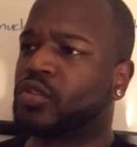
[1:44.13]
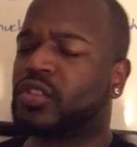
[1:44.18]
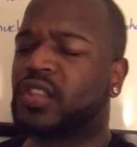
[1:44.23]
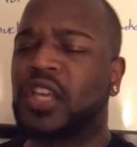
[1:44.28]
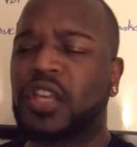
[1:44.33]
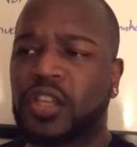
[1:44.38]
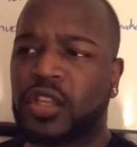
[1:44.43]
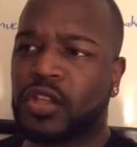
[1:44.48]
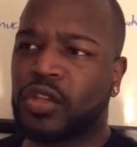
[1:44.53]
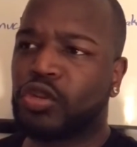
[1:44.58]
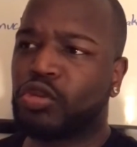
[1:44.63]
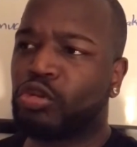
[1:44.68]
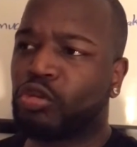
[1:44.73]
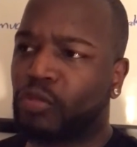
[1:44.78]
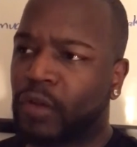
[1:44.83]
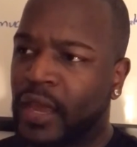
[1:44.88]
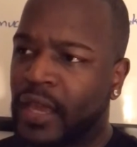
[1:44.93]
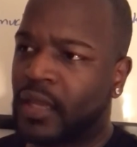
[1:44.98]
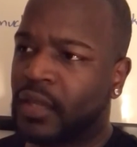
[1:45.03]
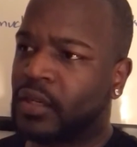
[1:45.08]
thinking you
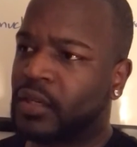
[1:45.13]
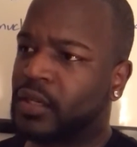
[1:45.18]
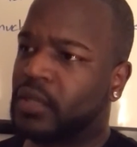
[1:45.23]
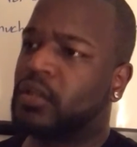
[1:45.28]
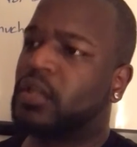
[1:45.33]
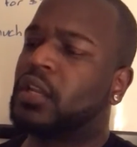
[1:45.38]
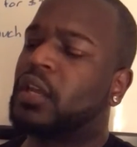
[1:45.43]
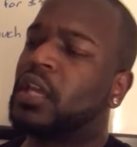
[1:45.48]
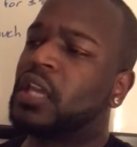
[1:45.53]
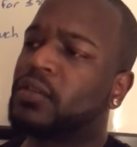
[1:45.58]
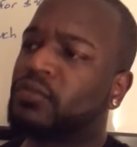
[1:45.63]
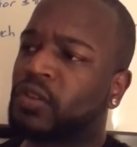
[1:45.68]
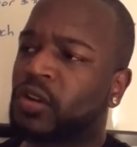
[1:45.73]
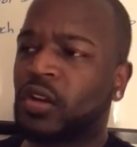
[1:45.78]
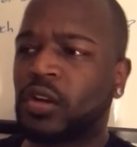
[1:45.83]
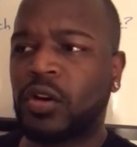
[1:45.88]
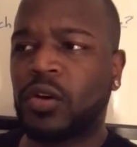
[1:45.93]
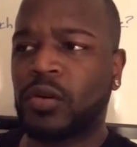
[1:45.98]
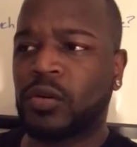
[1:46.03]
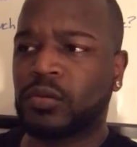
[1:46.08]
right,
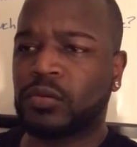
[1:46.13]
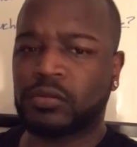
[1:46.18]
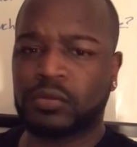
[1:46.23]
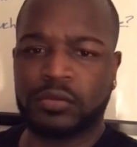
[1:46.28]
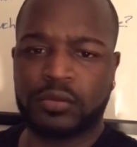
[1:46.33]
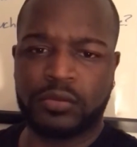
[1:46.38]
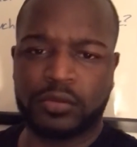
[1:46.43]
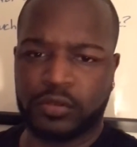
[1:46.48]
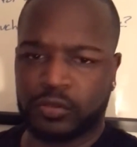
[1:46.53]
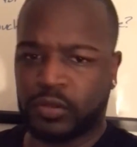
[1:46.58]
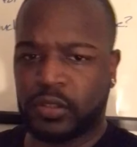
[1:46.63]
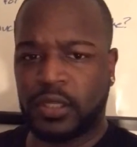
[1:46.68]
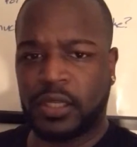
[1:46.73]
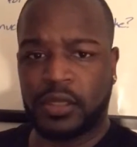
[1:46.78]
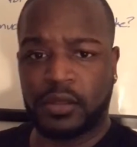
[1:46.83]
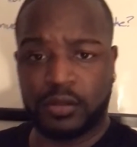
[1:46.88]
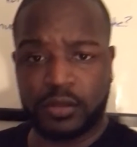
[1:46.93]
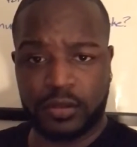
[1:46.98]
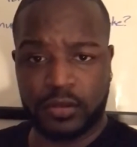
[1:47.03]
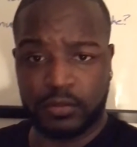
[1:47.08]
even though you
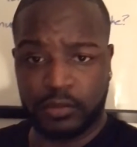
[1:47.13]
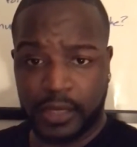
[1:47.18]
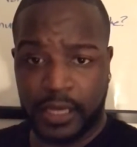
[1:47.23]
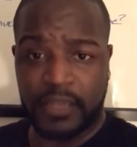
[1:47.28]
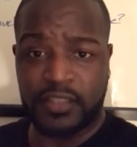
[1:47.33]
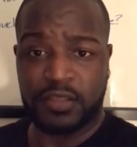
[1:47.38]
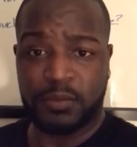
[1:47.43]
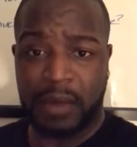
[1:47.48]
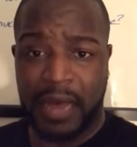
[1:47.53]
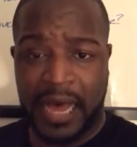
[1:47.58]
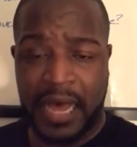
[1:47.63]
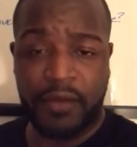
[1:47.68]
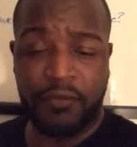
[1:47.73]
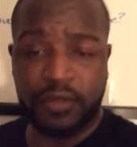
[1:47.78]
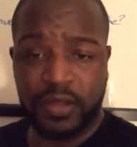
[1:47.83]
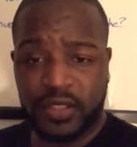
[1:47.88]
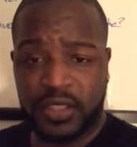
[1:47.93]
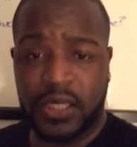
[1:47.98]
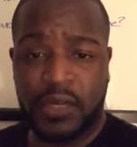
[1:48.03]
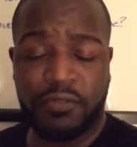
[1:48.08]
get like some
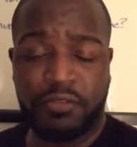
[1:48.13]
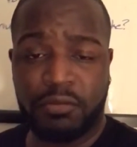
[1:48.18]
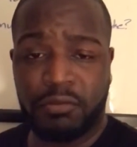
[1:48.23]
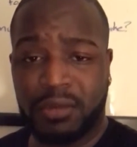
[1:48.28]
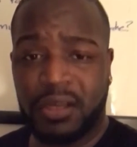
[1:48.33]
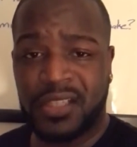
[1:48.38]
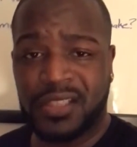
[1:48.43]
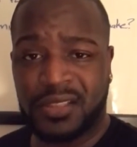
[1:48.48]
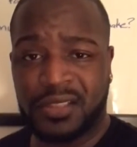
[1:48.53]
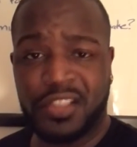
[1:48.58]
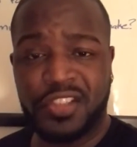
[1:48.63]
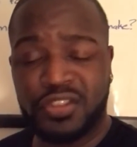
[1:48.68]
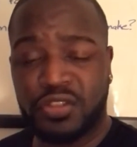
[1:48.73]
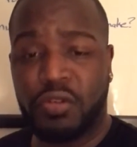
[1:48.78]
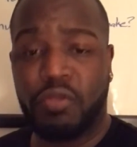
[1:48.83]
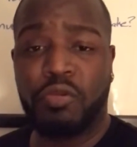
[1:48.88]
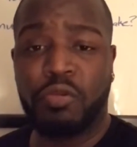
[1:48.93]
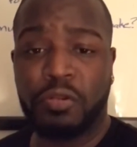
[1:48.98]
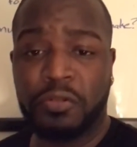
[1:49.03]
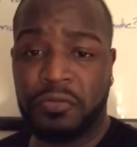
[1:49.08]
obvious information. There's
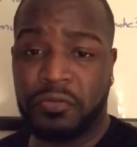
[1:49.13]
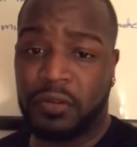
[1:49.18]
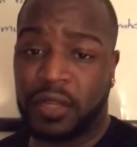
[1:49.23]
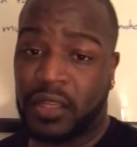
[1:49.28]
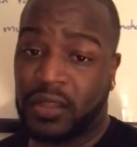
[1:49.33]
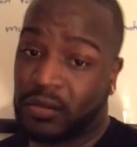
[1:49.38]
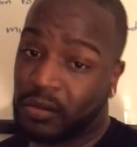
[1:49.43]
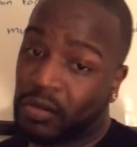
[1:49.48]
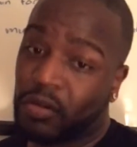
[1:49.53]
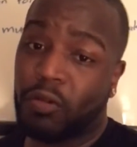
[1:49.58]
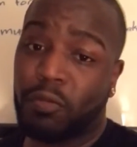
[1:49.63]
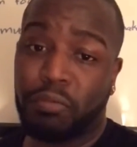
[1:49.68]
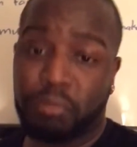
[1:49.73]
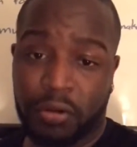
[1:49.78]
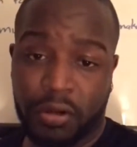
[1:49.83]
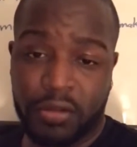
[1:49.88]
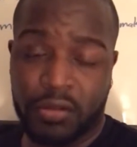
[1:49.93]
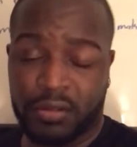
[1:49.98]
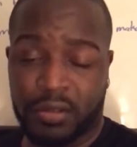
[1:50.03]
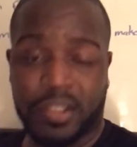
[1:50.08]
no room for that. You'll go
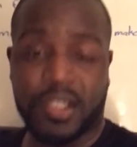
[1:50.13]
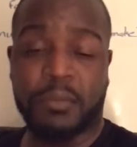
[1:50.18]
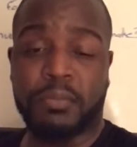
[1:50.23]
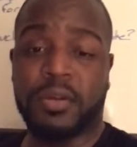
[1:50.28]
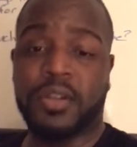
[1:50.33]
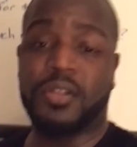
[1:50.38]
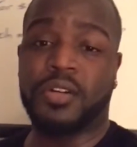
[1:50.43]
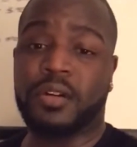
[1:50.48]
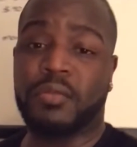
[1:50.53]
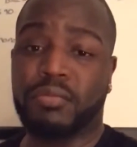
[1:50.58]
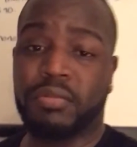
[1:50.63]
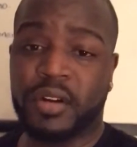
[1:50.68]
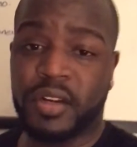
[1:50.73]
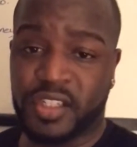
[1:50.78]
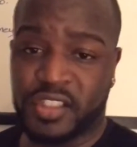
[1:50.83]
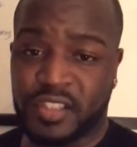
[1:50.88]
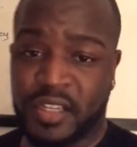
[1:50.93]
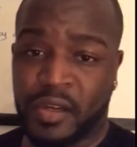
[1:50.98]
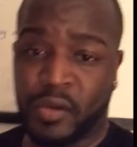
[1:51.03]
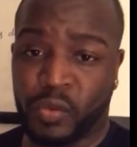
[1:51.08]
broke. You end up under a
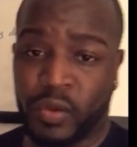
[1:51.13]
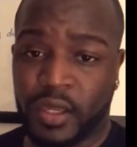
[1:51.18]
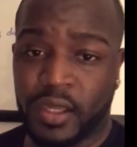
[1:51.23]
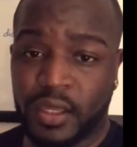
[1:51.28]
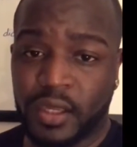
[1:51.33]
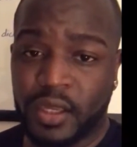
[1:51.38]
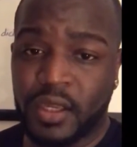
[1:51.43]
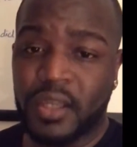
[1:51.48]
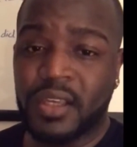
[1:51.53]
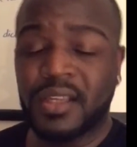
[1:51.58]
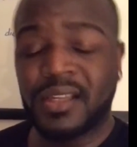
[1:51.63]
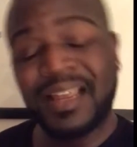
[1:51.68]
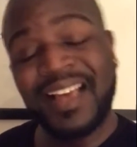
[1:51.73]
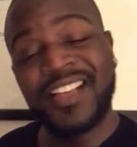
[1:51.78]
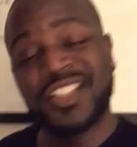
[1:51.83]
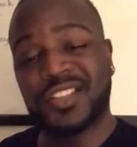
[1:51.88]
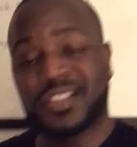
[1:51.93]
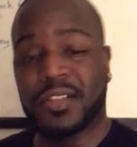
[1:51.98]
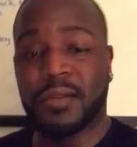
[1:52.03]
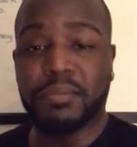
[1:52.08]
bridge that way.
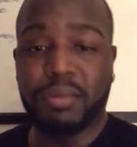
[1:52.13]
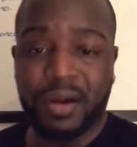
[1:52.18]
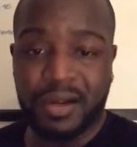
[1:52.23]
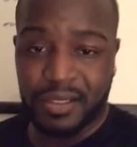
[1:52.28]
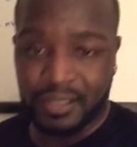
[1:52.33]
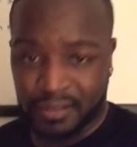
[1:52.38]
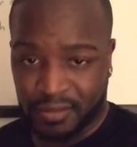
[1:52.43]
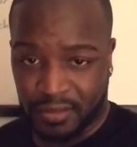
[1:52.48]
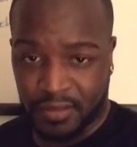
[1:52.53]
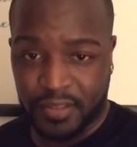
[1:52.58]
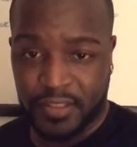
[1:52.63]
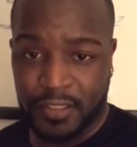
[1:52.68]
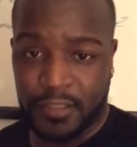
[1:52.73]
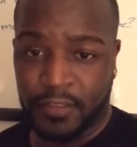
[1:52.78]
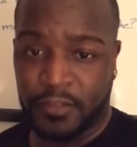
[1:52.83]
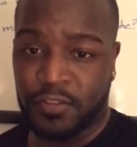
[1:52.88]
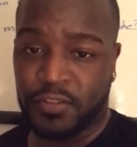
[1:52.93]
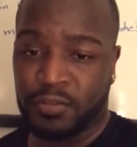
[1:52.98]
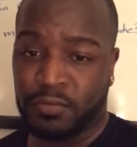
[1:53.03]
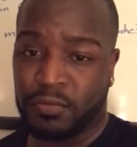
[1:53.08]
That's the part that's
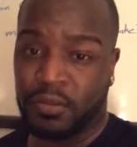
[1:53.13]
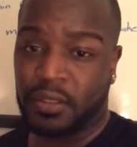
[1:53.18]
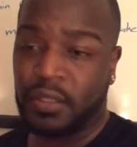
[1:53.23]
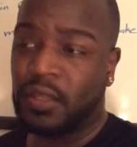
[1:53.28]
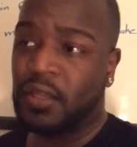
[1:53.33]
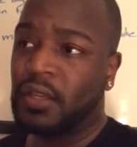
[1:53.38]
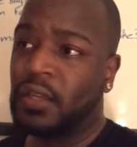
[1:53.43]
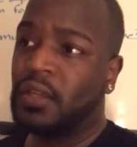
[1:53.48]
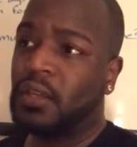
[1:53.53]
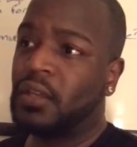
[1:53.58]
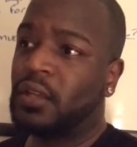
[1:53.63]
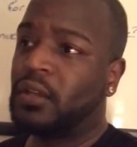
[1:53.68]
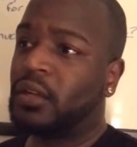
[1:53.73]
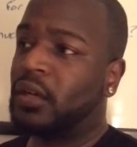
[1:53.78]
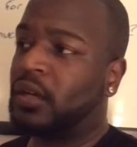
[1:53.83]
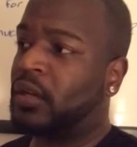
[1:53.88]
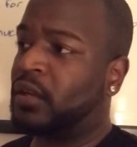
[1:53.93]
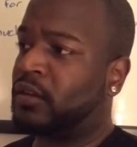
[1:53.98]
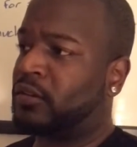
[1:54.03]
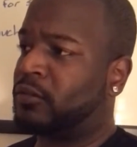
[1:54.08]
concerning to me.
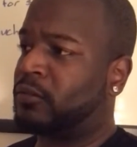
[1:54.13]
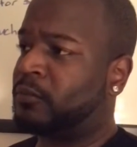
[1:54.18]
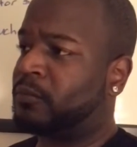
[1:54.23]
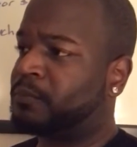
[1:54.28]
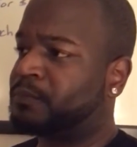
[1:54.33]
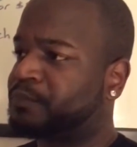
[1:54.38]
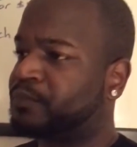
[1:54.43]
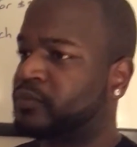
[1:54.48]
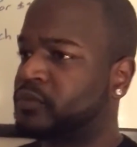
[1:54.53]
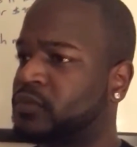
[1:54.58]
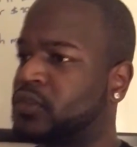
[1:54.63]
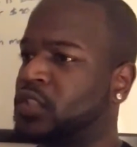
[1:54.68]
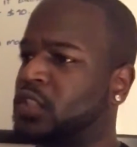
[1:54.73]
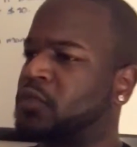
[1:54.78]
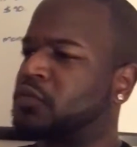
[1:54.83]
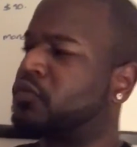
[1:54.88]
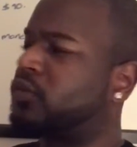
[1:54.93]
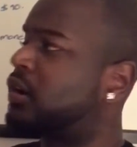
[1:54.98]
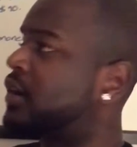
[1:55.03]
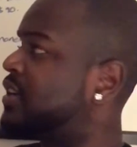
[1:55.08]
So
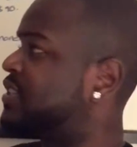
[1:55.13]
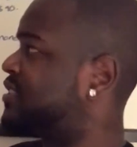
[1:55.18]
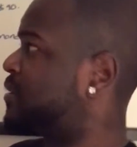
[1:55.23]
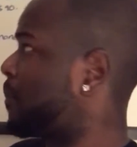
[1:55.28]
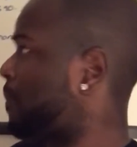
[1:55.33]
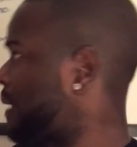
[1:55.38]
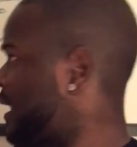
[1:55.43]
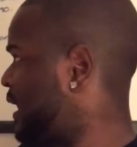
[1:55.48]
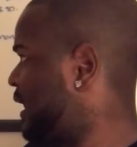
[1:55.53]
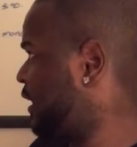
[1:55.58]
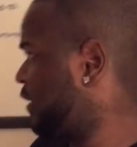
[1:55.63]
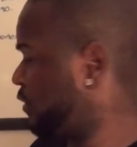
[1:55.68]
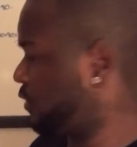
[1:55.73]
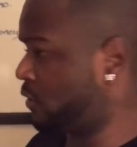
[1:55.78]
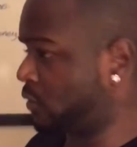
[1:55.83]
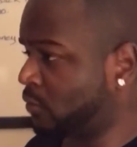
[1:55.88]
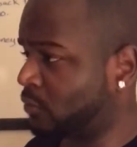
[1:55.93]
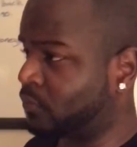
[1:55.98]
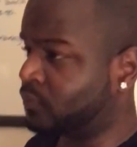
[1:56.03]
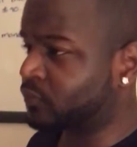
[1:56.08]
as far as the math
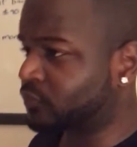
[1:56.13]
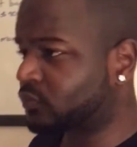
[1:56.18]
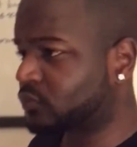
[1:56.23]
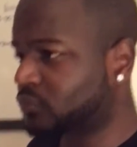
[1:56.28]
though,